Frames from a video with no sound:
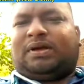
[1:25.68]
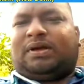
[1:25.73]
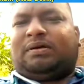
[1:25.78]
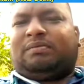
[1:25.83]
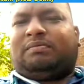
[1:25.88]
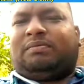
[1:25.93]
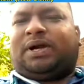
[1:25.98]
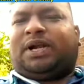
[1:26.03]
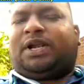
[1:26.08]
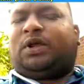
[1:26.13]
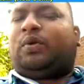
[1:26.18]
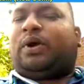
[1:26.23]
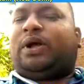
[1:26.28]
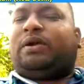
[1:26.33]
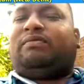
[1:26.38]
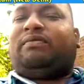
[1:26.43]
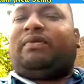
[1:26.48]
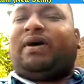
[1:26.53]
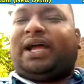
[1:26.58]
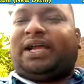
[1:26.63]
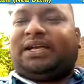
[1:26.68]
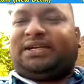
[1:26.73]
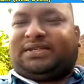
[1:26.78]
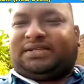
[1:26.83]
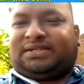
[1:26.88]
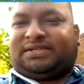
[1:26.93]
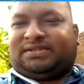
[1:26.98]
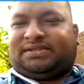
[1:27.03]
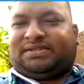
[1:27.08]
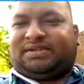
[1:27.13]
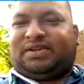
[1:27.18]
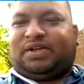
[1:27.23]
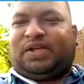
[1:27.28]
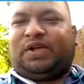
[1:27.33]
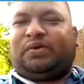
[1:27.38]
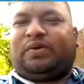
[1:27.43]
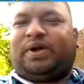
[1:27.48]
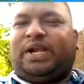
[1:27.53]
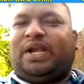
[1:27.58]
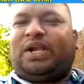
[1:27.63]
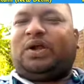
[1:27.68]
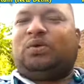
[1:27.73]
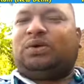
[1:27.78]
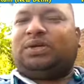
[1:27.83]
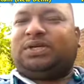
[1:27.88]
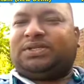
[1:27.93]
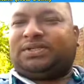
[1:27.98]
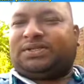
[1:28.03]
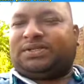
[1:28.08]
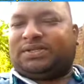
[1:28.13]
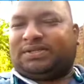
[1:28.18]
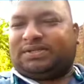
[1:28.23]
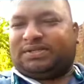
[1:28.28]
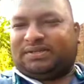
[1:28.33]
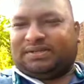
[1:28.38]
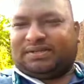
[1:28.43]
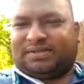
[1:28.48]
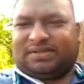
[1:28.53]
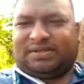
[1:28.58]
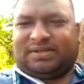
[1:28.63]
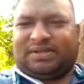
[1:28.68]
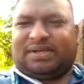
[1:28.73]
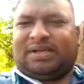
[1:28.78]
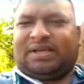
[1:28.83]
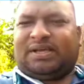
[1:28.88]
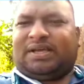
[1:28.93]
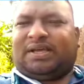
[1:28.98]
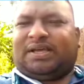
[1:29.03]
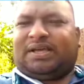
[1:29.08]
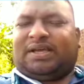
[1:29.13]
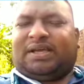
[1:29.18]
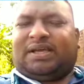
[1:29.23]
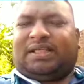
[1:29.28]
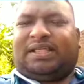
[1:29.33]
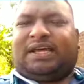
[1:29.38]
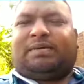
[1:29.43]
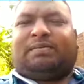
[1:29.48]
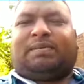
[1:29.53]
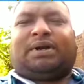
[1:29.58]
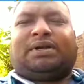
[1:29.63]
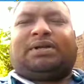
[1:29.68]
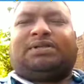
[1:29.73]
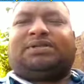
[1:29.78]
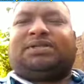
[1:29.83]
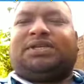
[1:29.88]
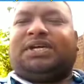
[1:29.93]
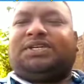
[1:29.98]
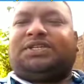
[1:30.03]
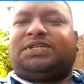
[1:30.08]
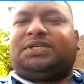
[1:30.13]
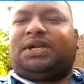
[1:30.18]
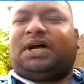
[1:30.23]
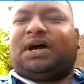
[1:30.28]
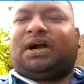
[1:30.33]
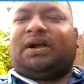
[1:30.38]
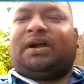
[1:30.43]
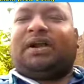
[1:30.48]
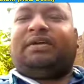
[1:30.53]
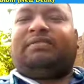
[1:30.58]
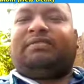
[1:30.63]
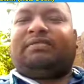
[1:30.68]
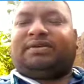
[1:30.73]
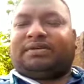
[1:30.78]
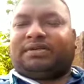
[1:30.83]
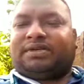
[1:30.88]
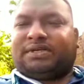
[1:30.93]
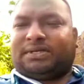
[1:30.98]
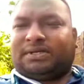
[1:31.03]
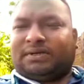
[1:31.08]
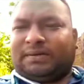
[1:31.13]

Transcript: but you can notice their pronunciation are different.